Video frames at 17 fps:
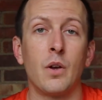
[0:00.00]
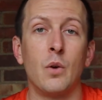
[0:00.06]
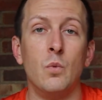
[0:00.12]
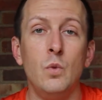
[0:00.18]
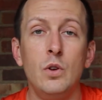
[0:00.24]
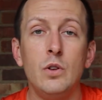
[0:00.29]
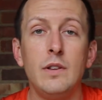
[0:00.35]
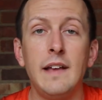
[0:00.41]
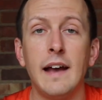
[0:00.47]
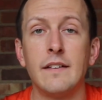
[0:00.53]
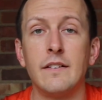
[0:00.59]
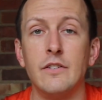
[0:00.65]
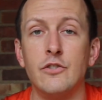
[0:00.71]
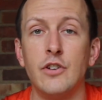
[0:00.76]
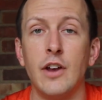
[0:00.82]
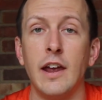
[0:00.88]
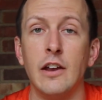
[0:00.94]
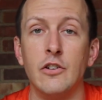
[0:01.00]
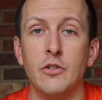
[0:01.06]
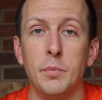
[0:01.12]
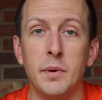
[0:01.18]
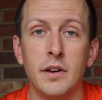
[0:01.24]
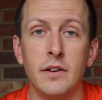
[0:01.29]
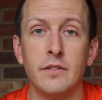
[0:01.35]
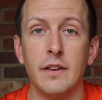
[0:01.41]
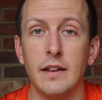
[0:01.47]
really hasn't changed
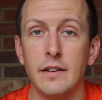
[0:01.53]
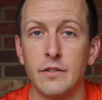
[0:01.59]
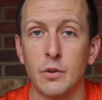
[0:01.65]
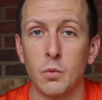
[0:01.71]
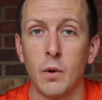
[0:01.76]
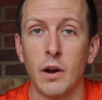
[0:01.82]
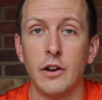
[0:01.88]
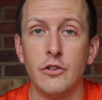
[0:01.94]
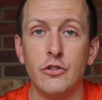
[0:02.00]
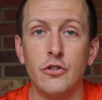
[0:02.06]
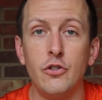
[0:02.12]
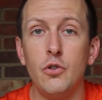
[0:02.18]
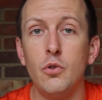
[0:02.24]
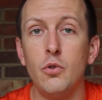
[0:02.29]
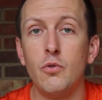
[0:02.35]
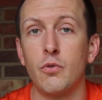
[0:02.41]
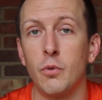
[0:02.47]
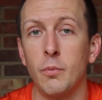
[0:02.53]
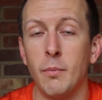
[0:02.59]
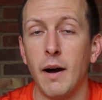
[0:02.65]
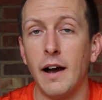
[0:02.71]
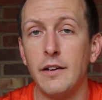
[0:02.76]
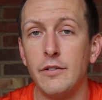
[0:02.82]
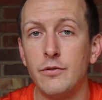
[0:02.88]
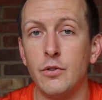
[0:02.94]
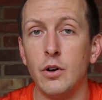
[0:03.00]
because it's the right shoe for
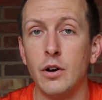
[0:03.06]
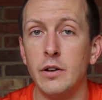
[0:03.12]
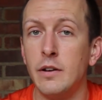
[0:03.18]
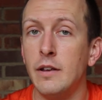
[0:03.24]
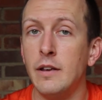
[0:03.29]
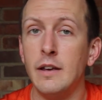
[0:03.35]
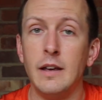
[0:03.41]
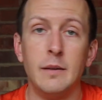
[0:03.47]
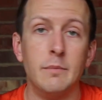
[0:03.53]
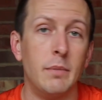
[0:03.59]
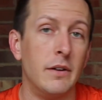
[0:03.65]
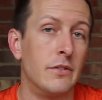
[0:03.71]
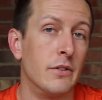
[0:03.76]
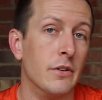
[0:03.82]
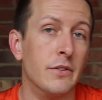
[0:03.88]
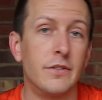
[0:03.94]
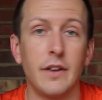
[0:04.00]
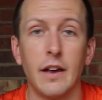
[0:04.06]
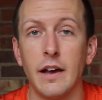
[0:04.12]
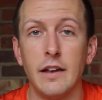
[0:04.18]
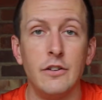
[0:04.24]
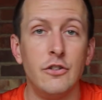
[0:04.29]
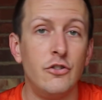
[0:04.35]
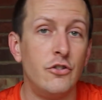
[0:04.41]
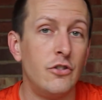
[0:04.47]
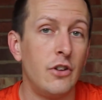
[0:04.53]
my foot based on
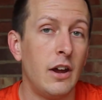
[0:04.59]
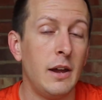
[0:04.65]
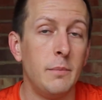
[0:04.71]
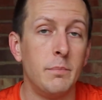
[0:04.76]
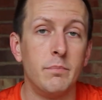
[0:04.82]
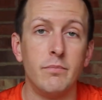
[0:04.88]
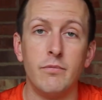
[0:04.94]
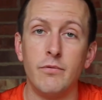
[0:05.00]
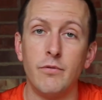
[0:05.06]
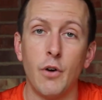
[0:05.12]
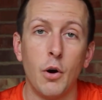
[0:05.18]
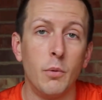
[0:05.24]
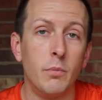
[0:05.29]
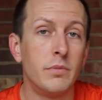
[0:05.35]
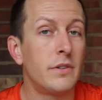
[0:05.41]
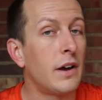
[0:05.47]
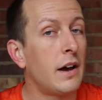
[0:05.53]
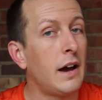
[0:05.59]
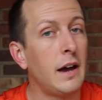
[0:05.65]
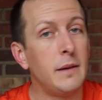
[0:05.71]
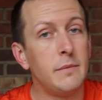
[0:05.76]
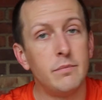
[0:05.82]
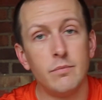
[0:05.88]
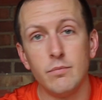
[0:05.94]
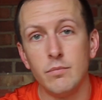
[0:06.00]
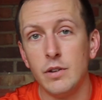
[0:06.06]
size, shape, foam
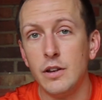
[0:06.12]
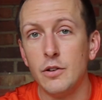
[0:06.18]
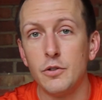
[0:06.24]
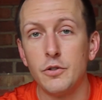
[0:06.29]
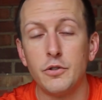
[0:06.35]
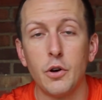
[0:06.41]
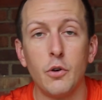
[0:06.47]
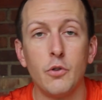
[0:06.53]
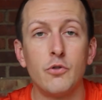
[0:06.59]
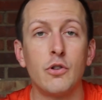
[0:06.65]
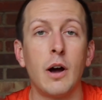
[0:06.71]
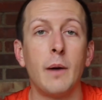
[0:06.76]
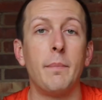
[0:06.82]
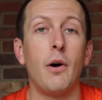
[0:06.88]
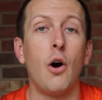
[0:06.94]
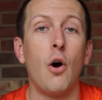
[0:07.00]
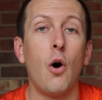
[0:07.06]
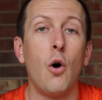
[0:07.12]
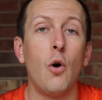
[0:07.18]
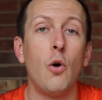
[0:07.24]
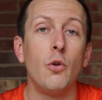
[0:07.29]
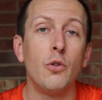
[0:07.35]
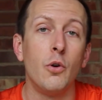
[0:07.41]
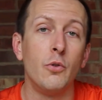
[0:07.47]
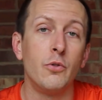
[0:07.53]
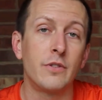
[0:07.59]
type, heel to toe drop,
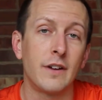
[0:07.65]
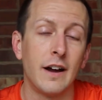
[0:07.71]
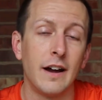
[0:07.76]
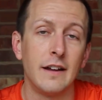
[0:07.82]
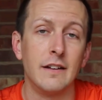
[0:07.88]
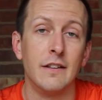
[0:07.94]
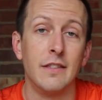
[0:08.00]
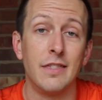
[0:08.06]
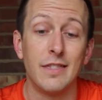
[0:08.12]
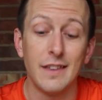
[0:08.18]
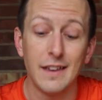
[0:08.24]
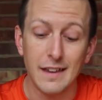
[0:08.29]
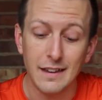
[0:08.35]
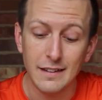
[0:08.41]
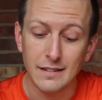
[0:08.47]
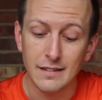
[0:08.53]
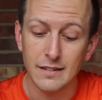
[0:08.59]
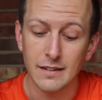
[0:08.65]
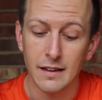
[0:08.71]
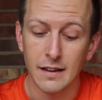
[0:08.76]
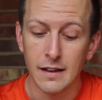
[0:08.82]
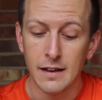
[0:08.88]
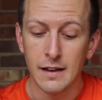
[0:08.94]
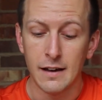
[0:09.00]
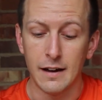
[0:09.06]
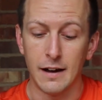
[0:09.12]
all those kind of things.
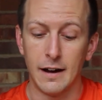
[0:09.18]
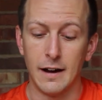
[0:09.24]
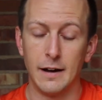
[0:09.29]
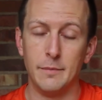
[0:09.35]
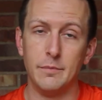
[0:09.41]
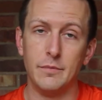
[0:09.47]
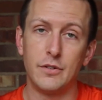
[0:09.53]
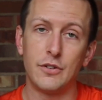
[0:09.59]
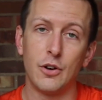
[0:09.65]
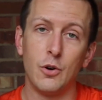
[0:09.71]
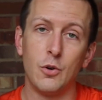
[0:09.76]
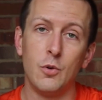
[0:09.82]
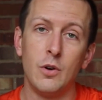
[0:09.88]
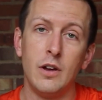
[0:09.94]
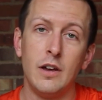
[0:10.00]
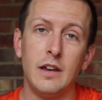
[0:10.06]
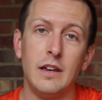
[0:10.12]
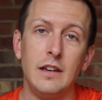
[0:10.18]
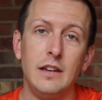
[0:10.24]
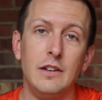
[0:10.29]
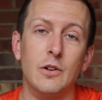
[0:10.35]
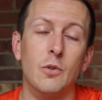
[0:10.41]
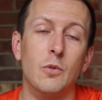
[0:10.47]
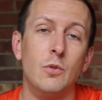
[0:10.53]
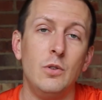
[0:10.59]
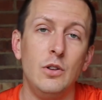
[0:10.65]
So
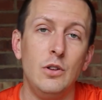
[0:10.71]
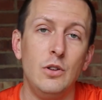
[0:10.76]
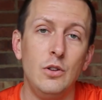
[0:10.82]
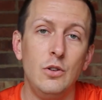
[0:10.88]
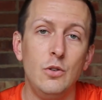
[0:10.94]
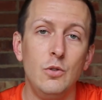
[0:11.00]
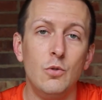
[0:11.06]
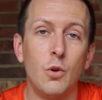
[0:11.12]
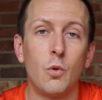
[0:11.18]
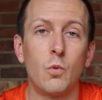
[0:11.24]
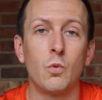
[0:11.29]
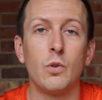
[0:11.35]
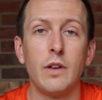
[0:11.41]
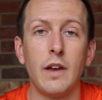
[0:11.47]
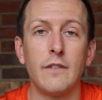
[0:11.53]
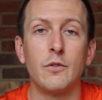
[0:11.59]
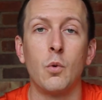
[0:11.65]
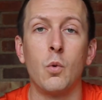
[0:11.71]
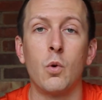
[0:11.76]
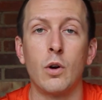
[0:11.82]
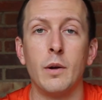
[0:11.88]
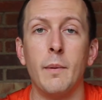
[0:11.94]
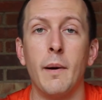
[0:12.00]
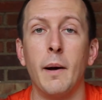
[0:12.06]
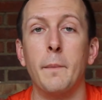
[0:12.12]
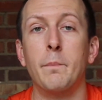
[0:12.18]
you don't really have to worry
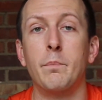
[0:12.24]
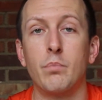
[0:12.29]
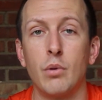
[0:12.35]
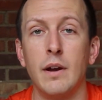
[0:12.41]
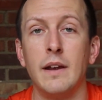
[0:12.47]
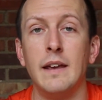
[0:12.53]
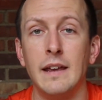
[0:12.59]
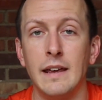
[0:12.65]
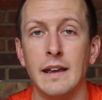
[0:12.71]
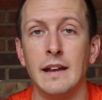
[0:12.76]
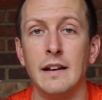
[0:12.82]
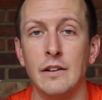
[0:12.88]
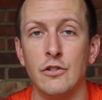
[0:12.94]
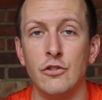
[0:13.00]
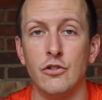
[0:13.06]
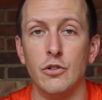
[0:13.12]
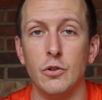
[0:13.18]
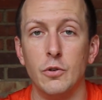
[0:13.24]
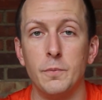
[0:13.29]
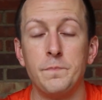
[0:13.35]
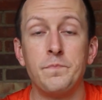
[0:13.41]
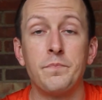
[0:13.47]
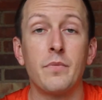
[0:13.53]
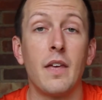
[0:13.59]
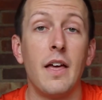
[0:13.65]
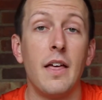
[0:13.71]
about breaking in a shoe.
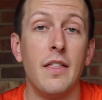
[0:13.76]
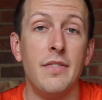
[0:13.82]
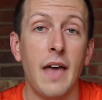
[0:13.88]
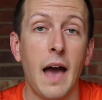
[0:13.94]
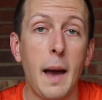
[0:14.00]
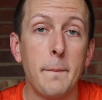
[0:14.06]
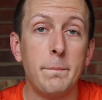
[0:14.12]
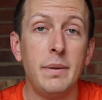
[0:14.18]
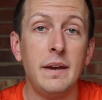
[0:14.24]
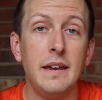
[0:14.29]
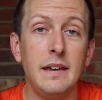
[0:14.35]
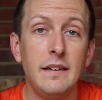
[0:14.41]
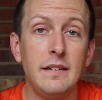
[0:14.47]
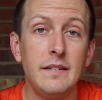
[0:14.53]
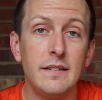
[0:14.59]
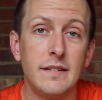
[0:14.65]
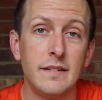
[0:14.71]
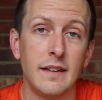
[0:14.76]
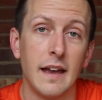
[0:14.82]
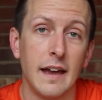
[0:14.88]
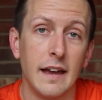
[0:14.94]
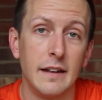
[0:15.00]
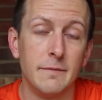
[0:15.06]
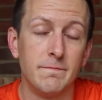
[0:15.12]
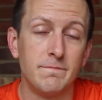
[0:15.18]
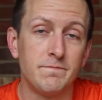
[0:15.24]
That being
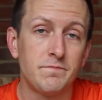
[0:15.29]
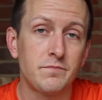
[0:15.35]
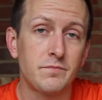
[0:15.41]
said,